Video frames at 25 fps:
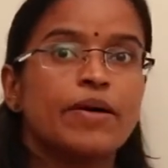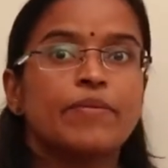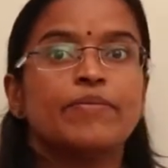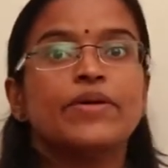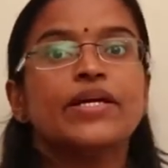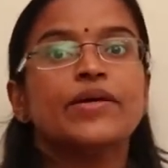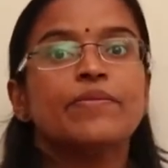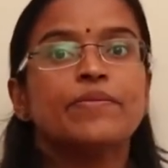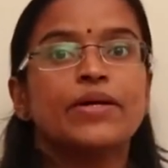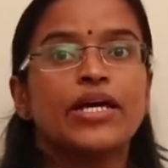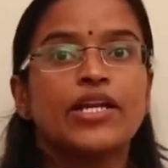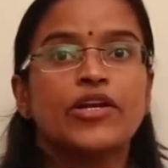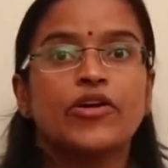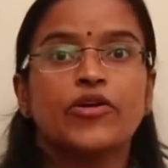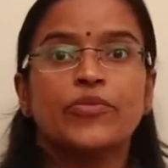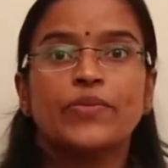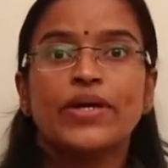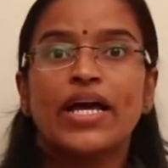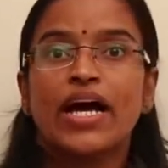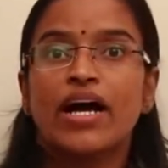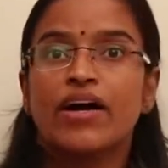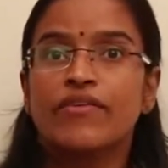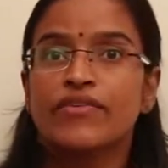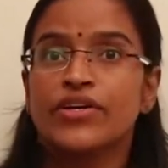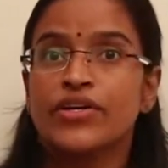public may not
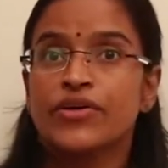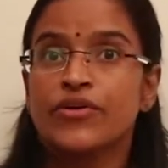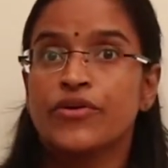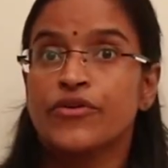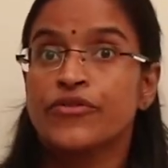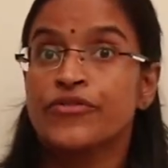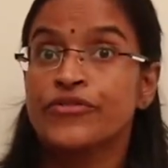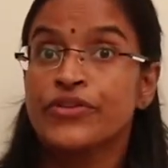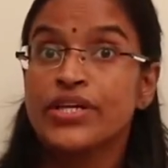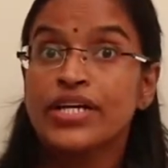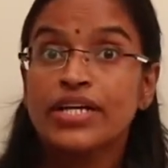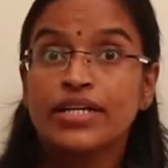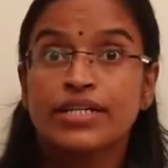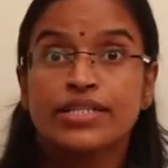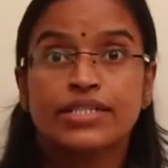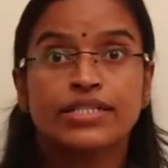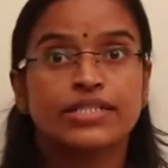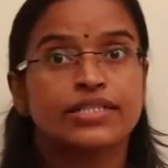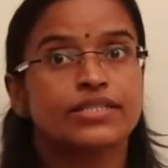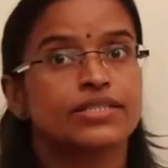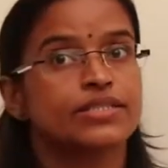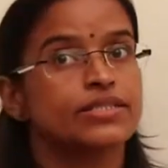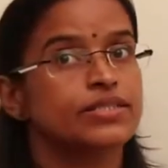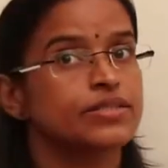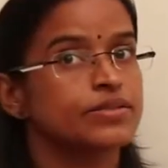be aware of the
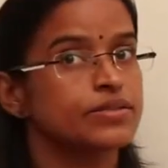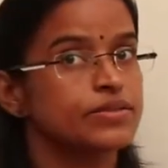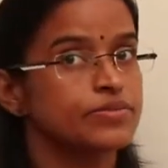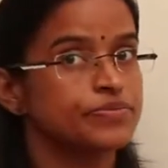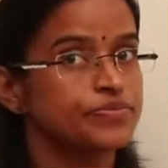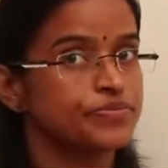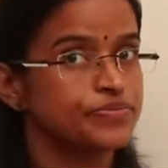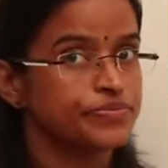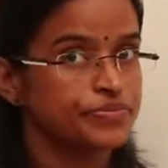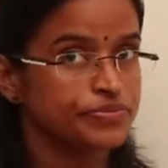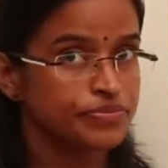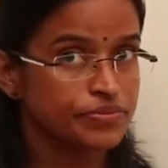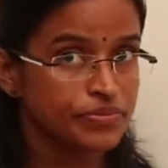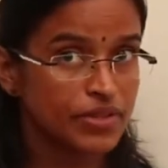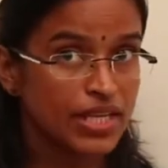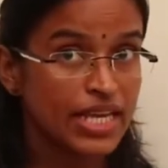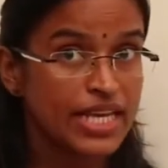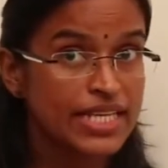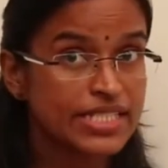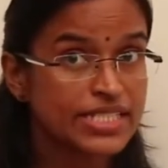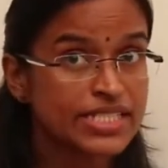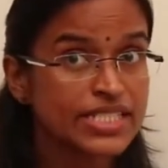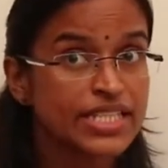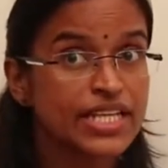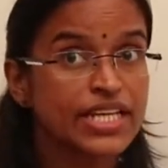
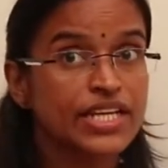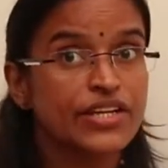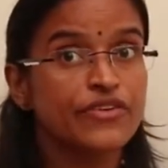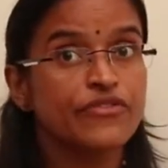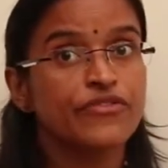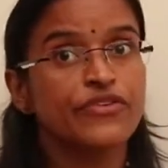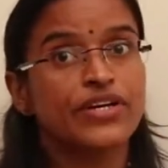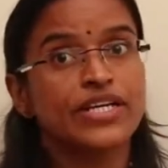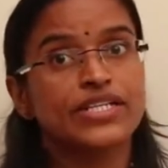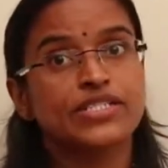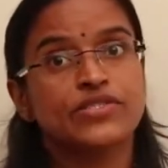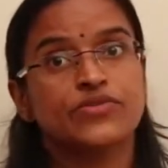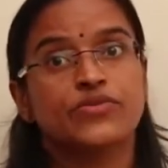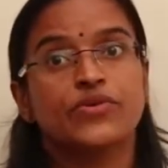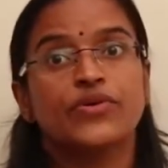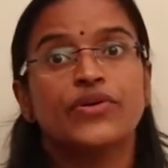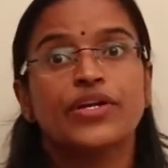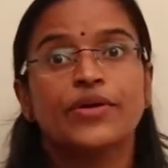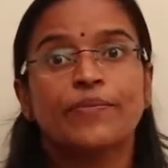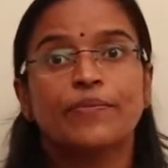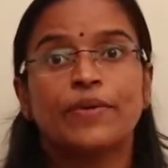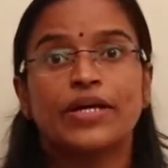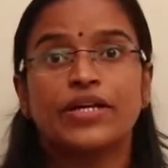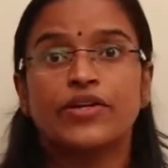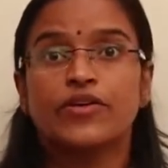engineering first for
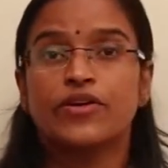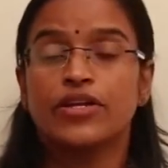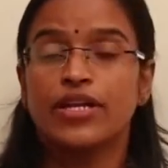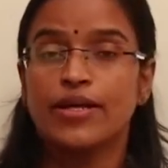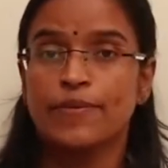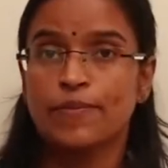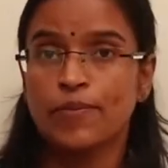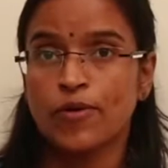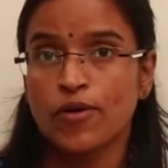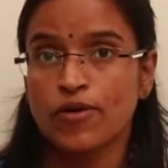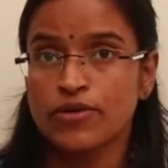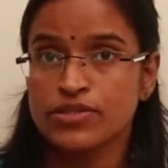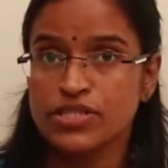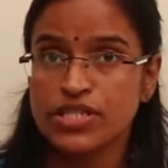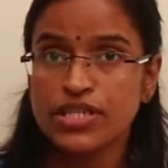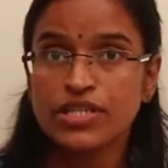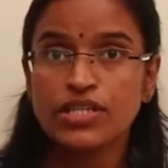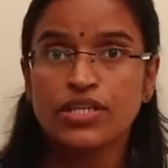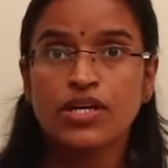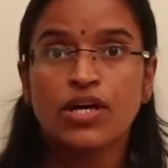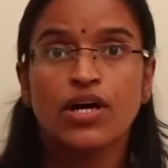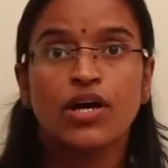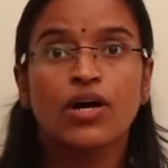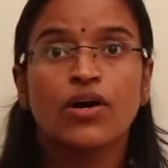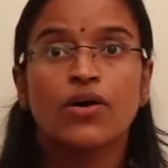a particular
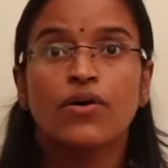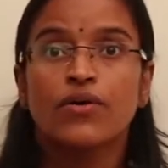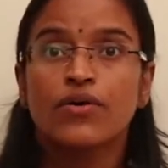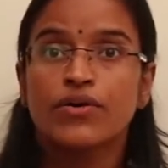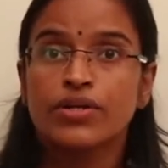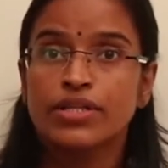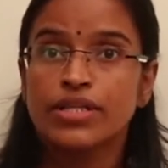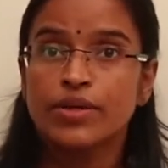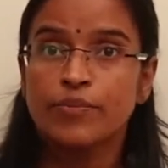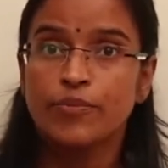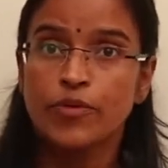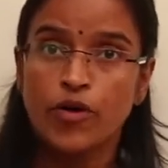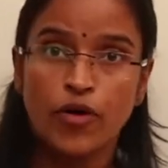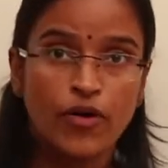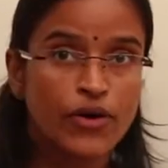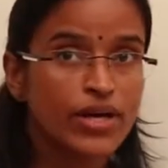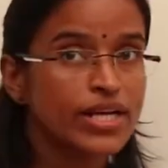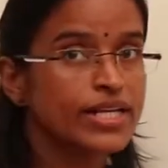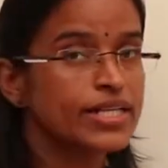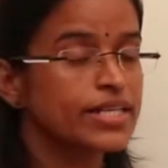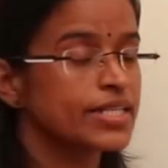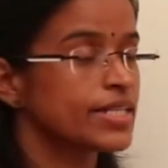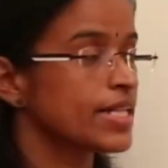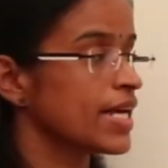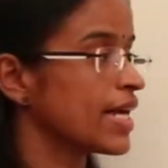project or the
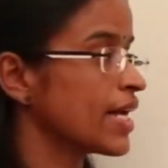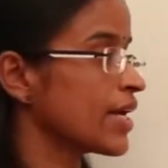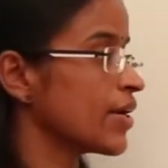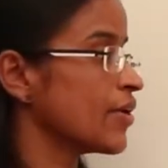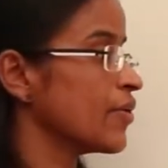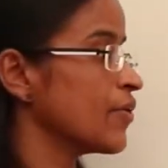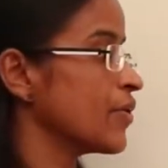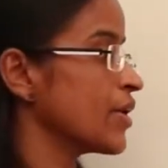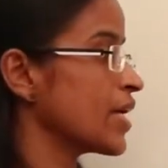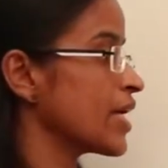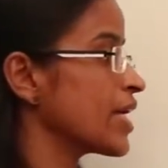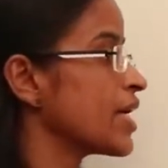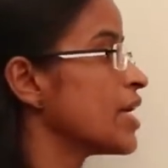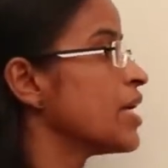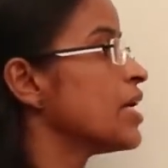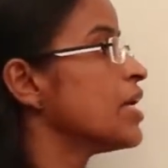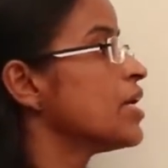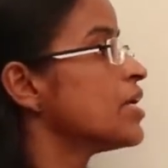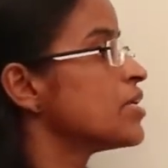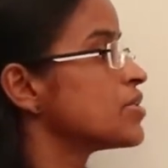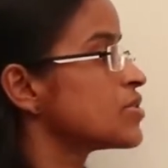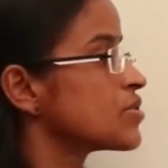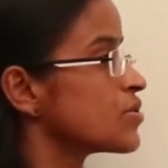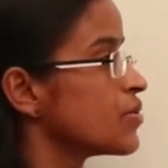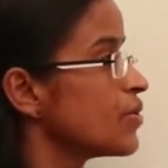product they are doing.
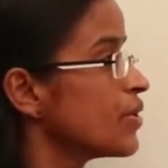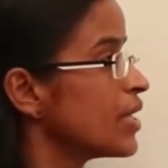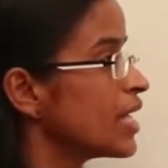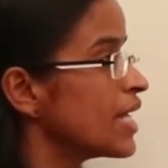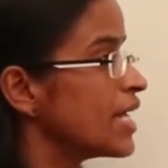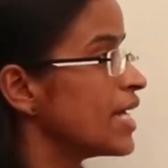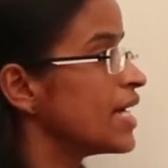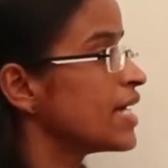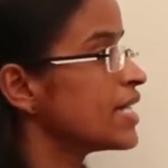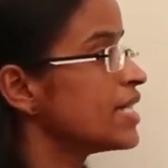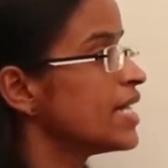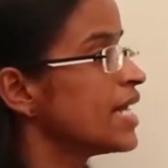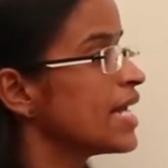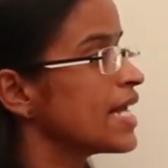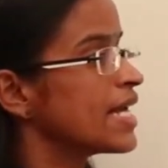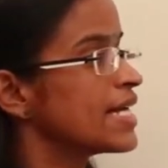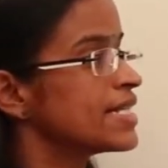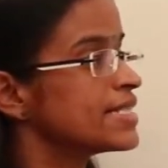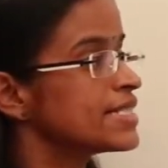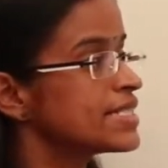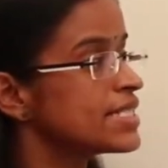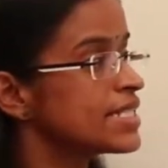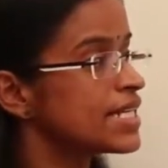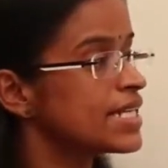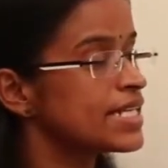So here the
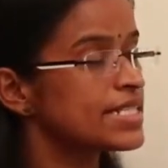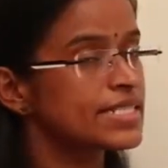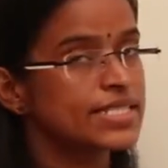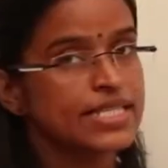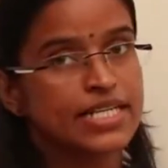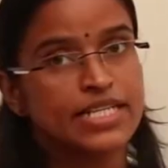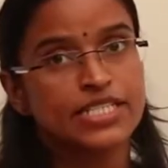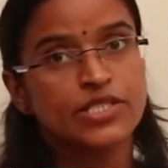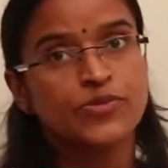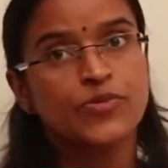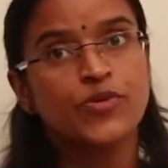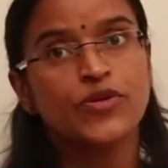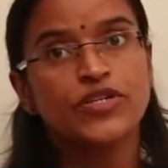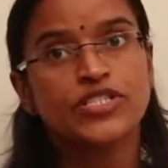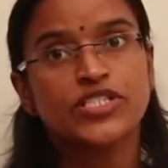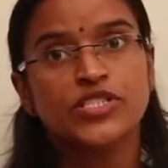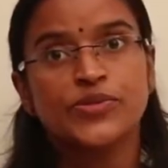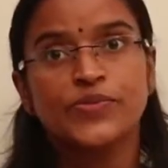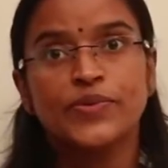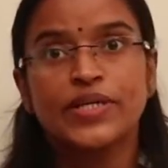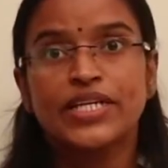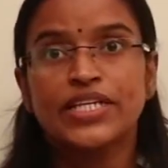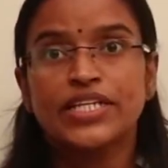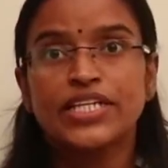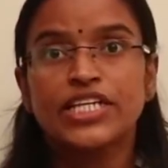engineer's
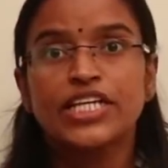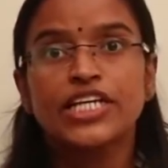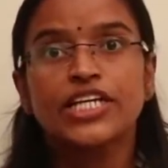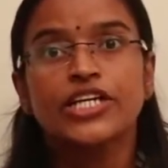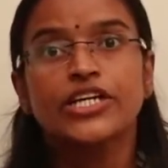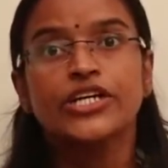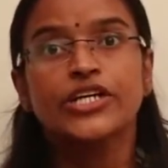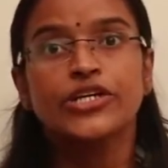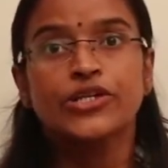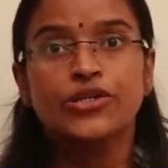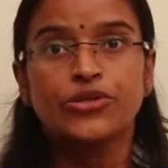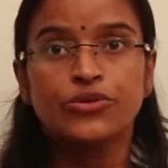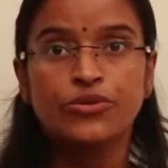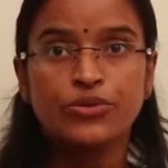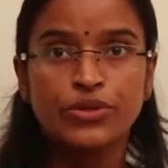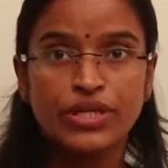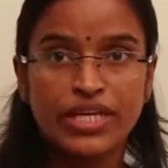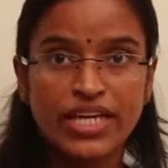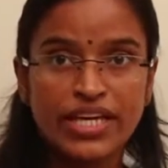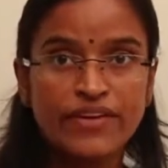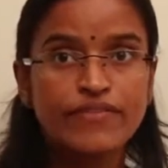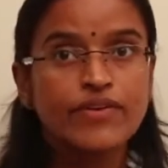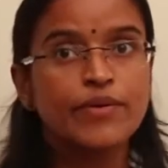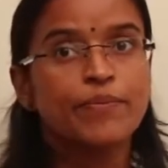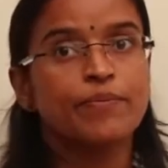responsibility to
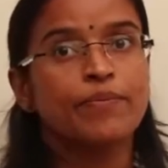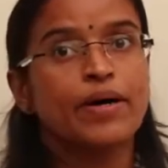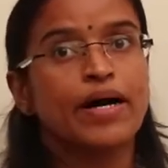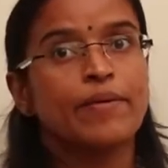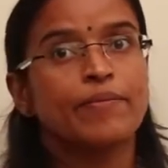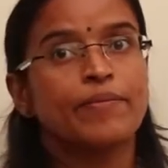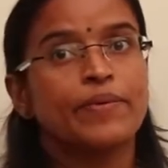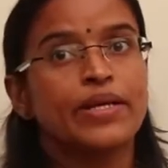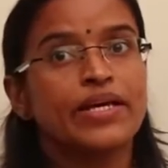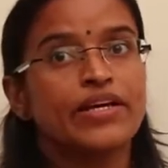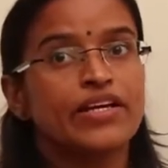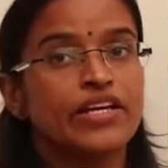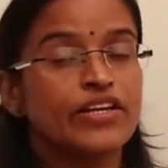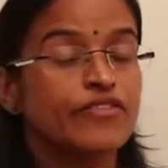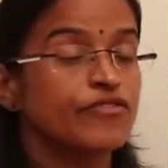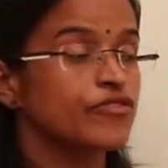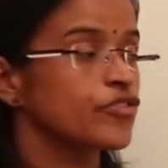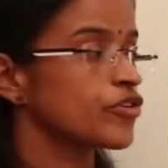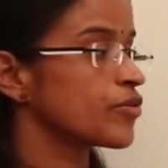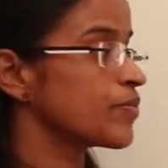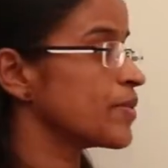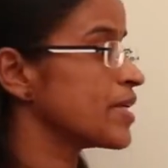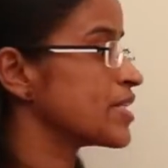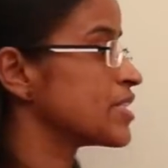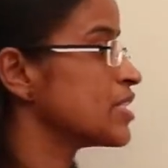give public
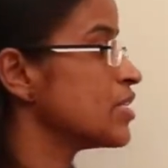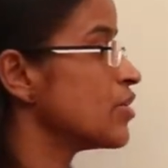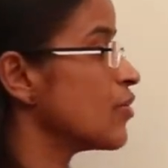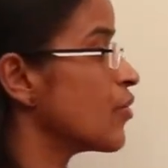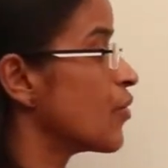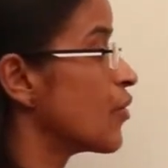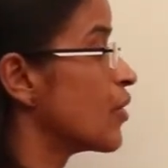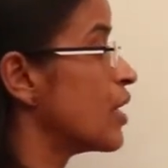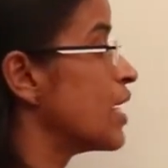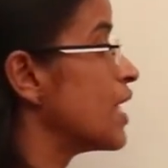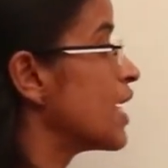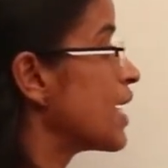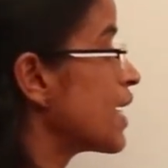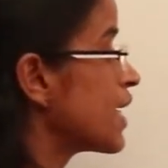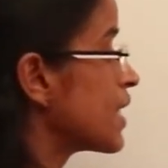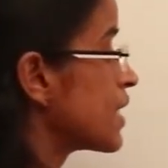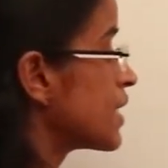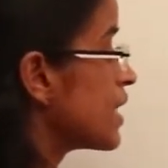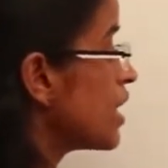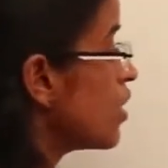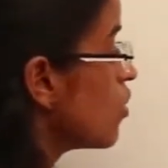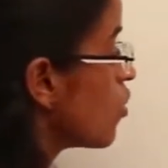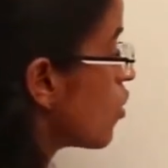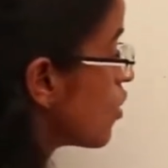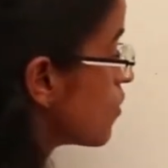information only
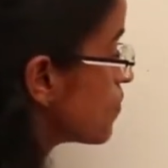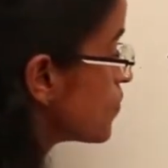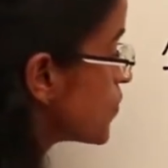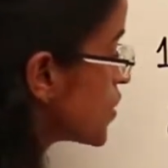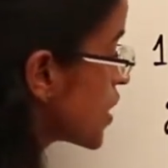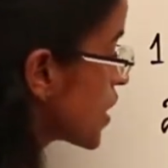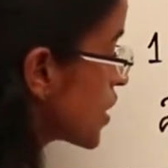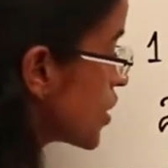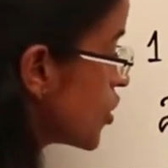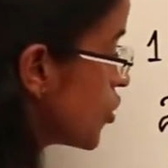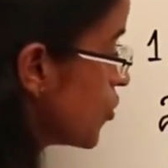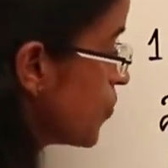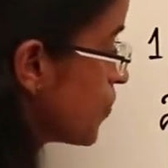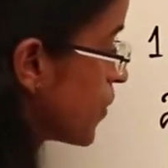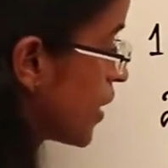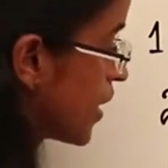in the objective